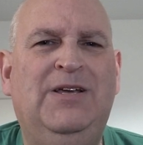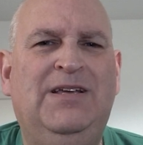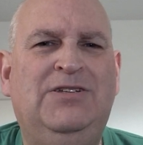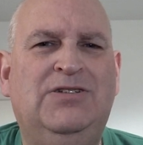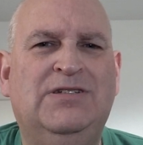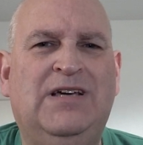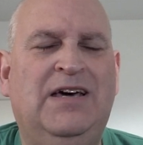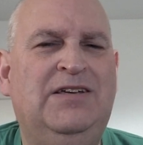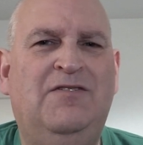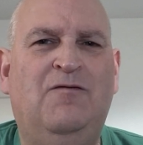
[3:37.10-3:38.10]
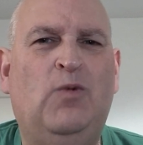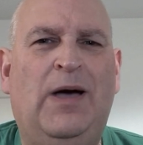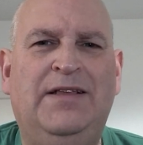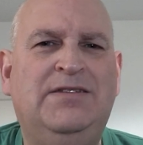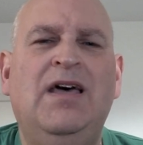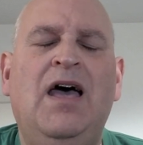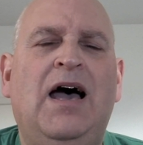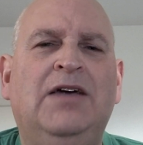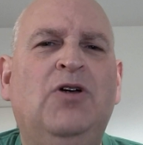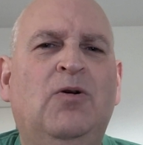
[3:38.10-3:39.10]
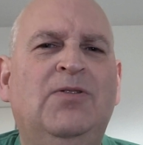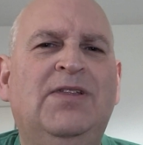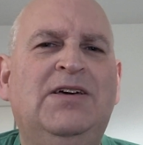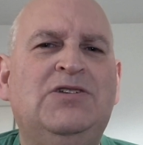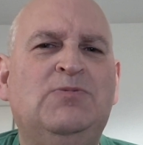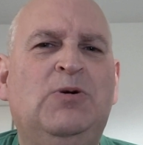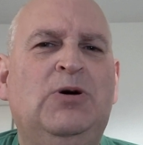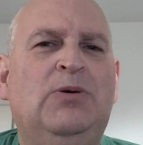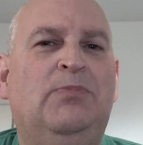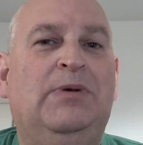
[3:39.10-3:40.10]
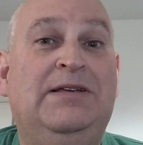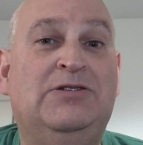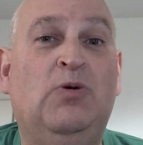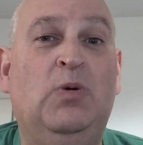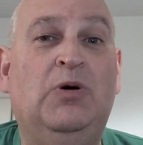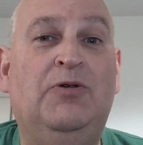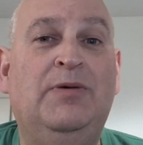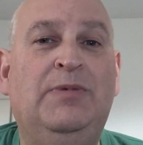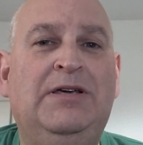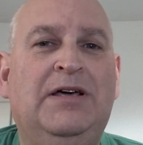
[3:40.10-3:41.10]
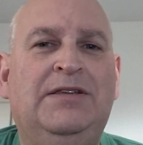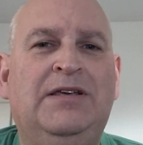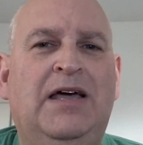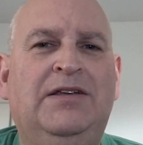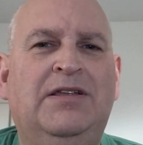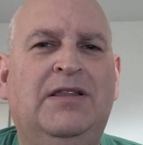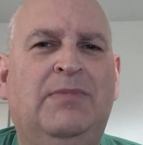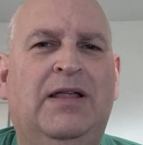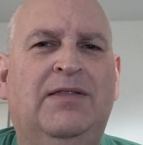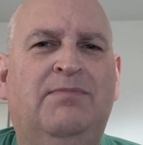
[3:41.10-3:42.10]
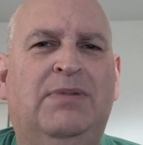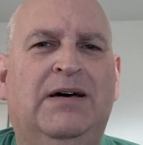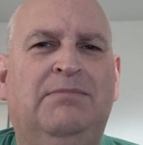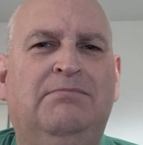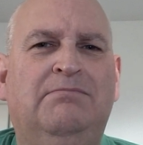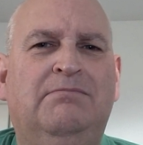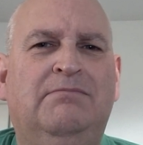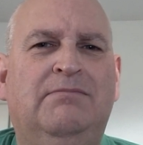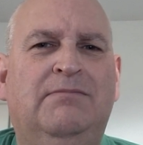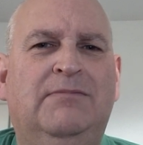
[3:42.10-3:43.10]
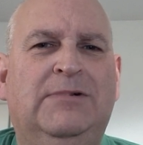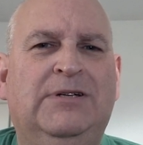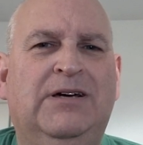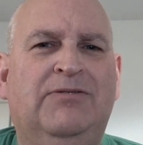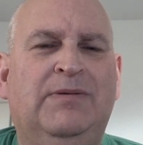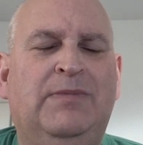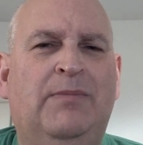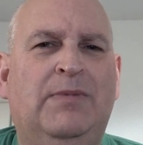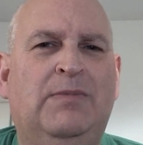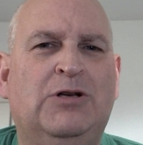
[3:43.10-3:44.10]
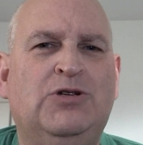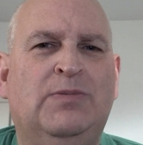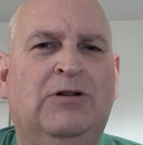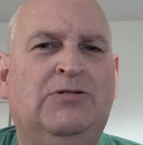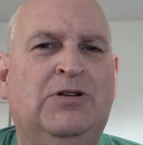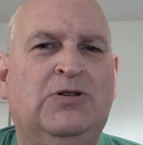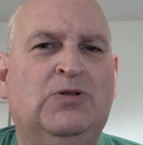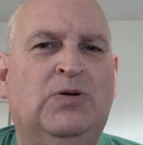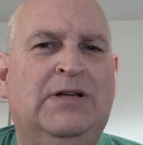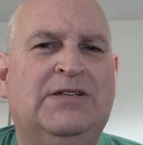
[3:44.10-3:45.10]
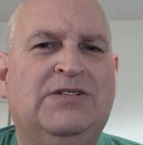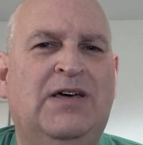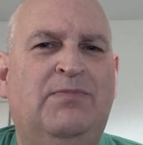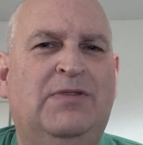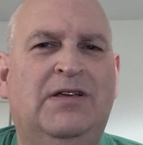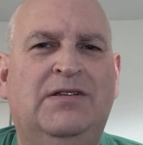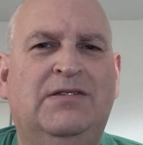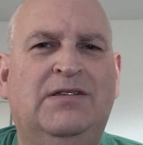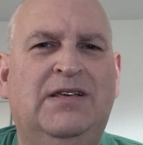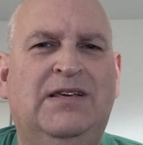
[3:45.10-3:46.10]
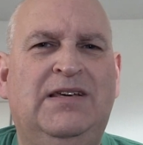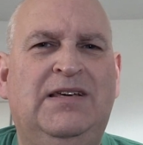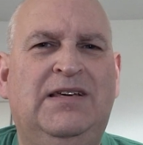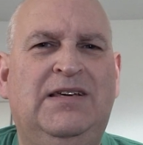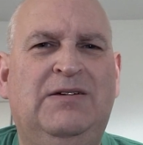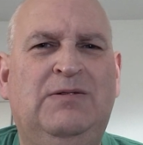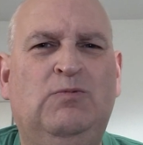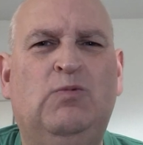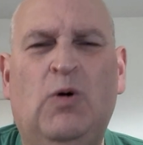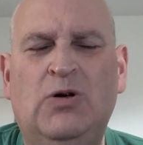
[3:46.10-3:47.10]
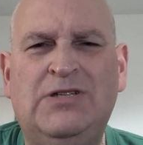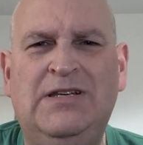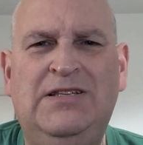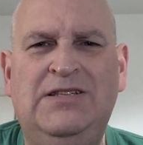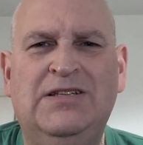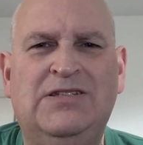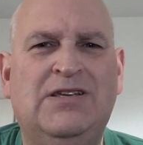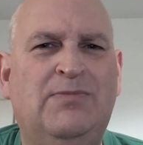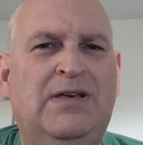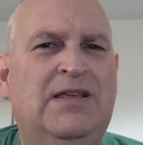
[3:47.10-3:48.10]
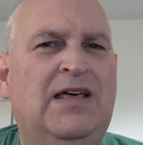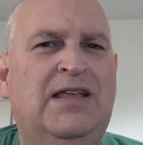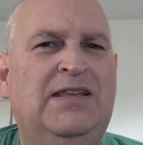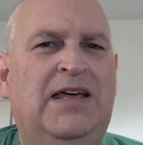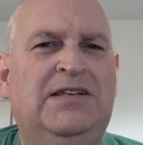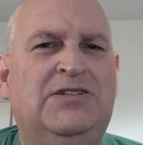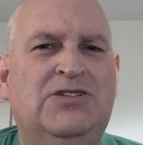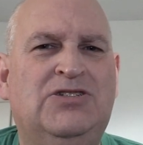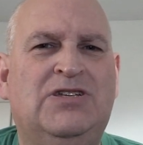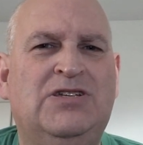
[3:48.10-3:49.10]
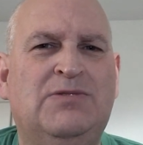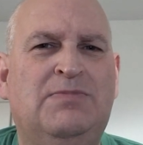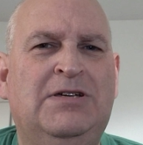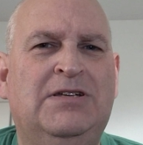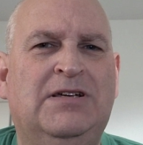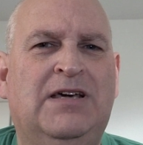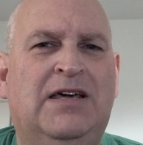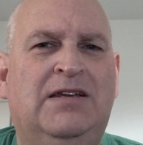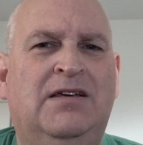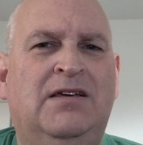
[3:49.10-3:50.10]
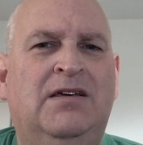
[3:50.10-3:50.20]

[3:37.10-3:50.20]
it just kind of went. I know things were, it's all going to be at the end of the month, but I can't remember much about it at all, except that there was an Indian summer and then it just disappeared again.